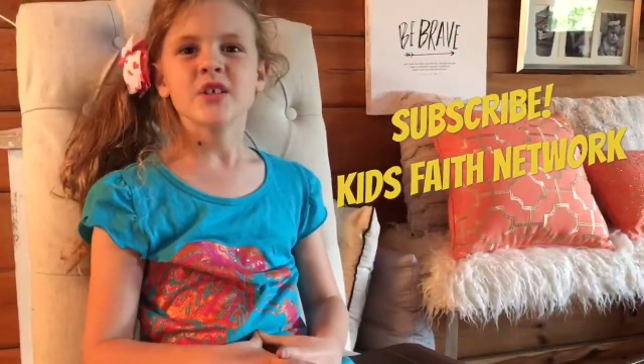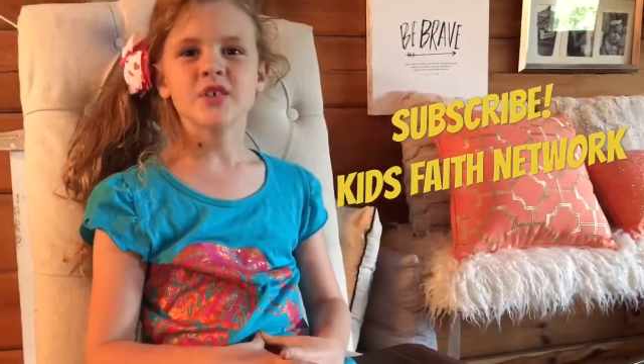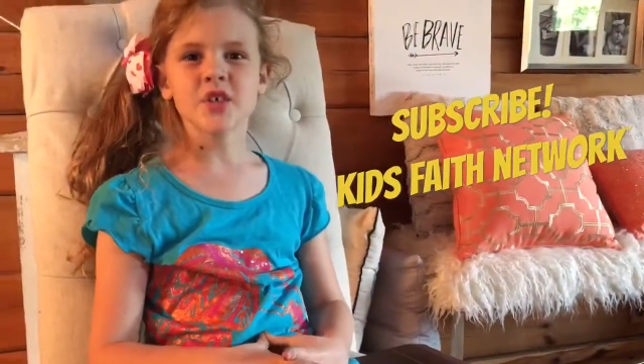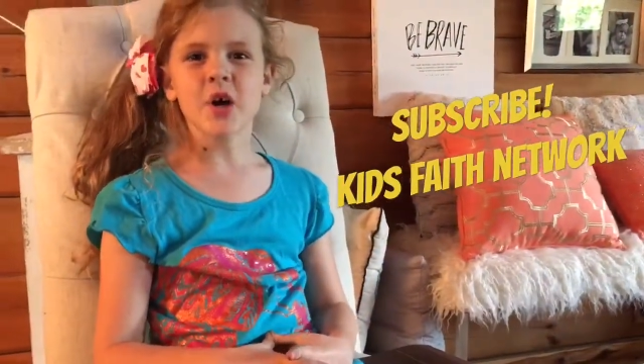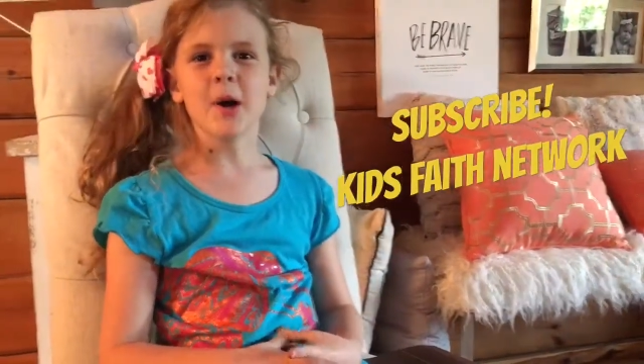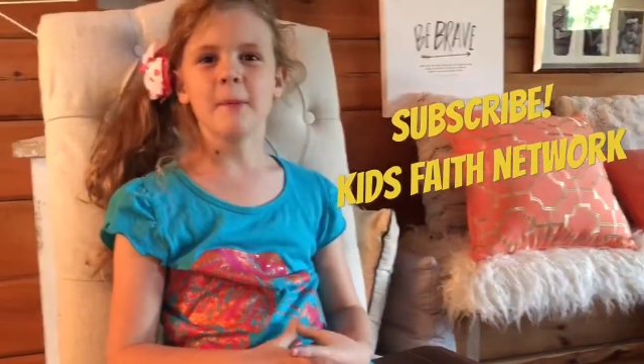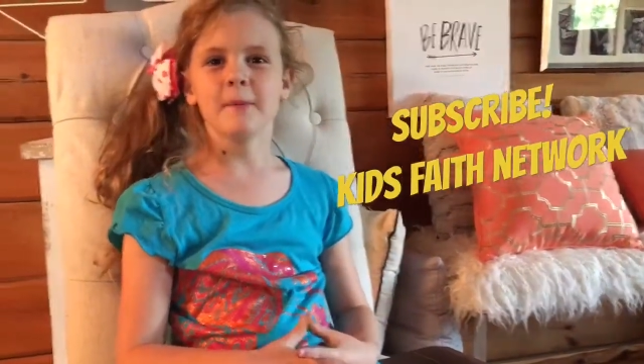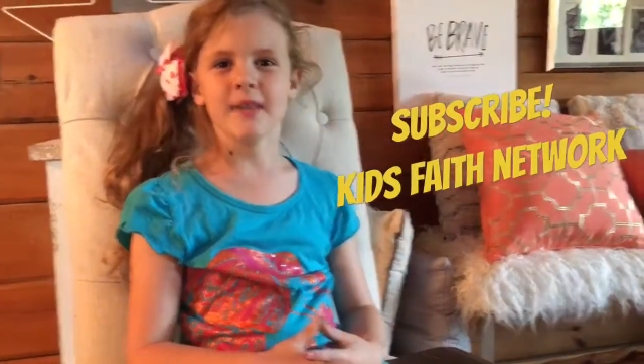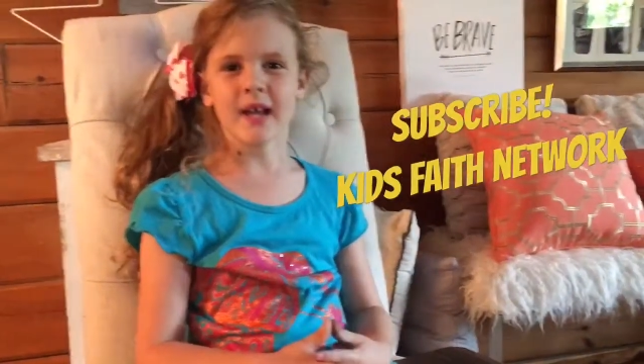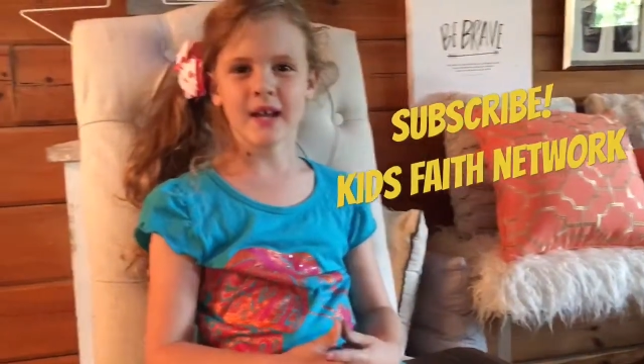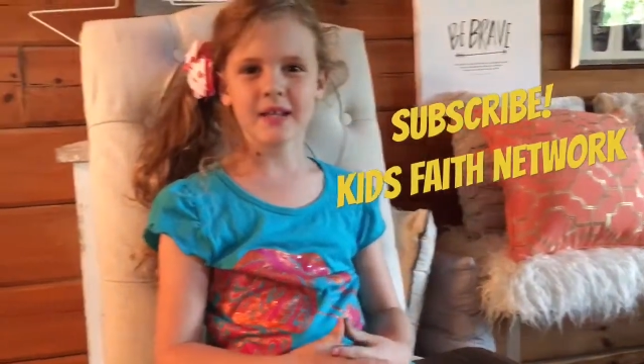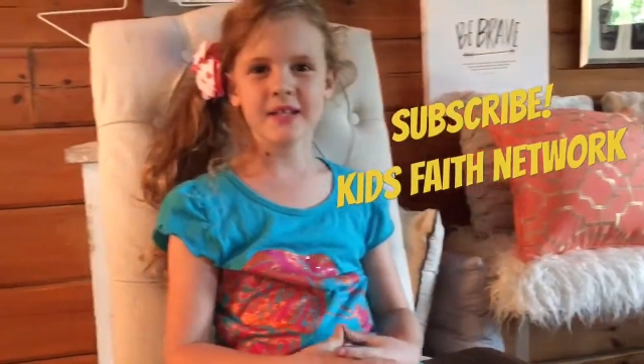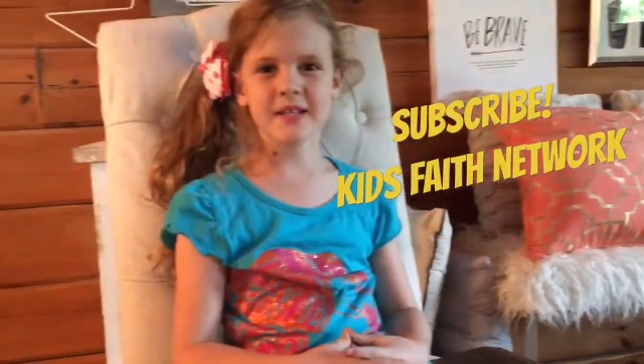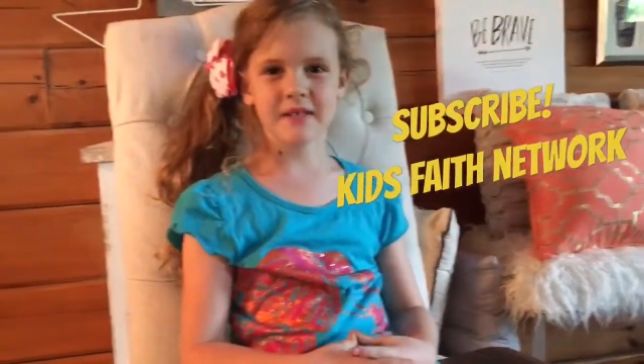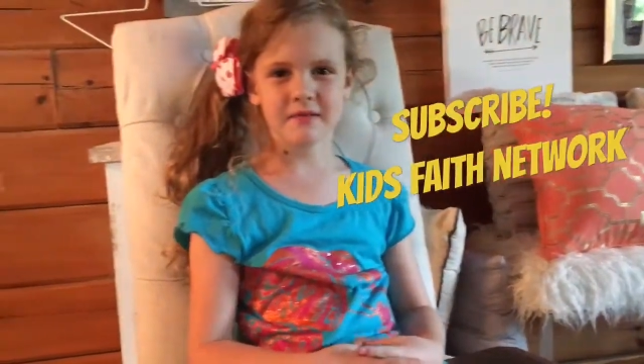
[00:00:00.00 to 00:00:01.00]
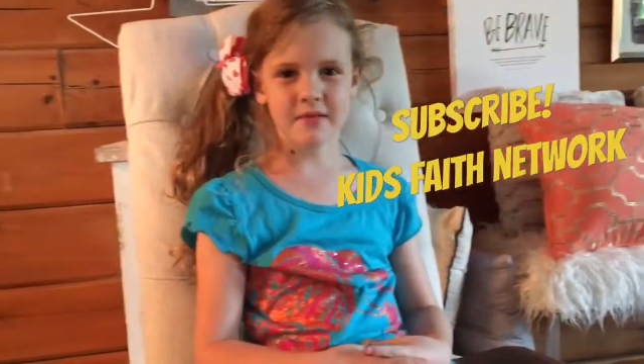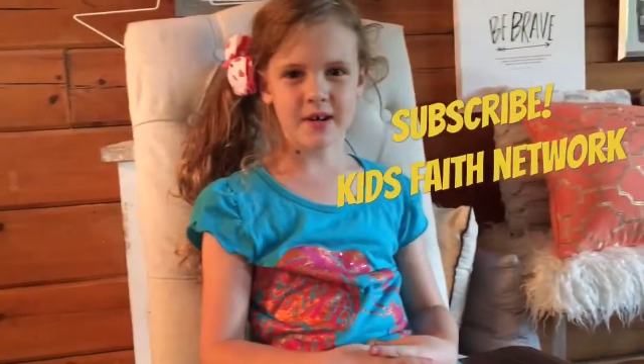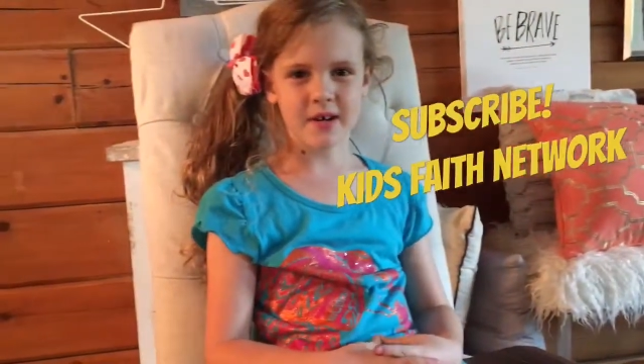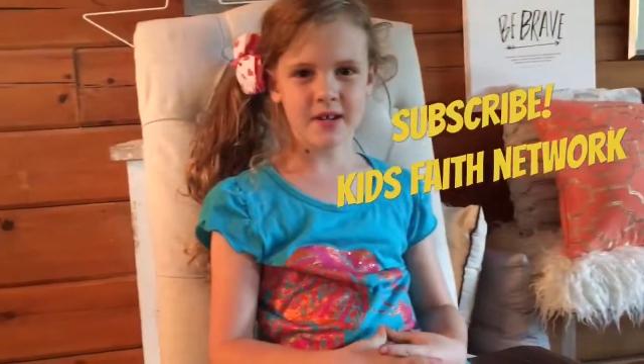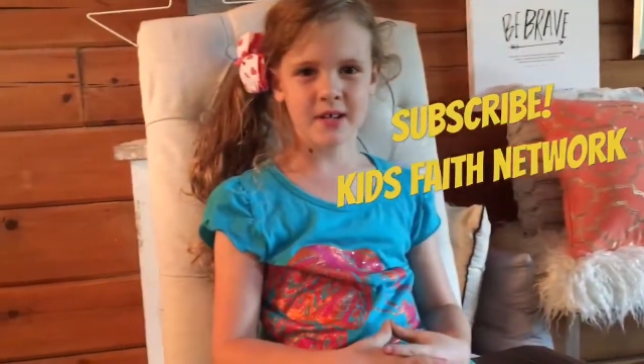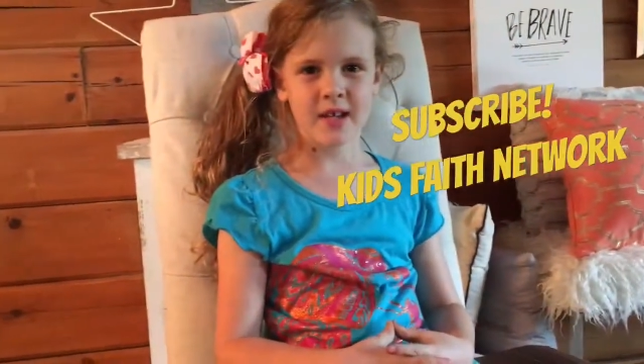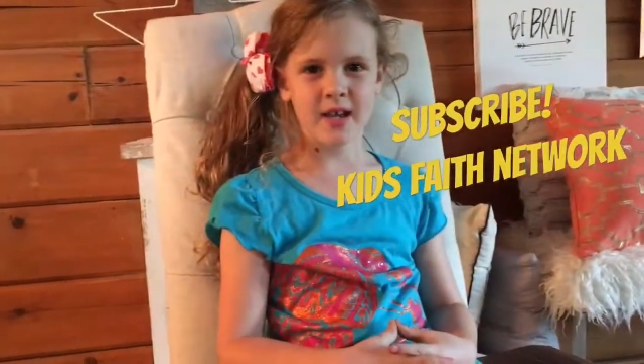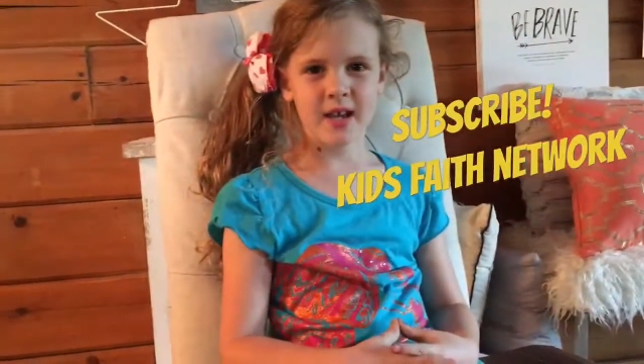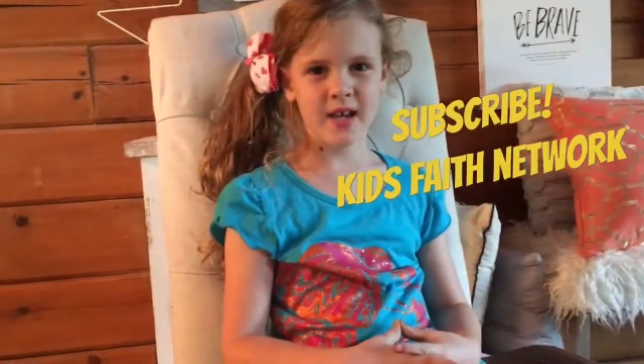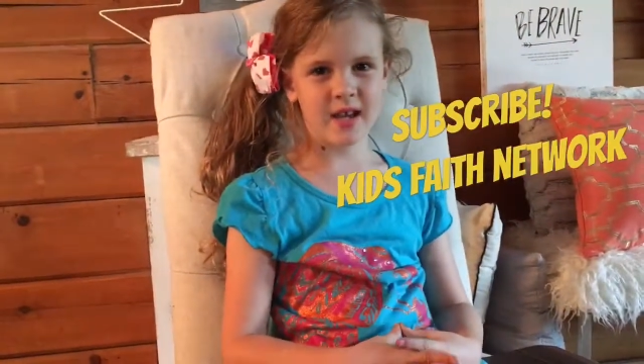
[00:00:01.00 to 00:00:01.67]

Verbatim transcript: Psalm 91.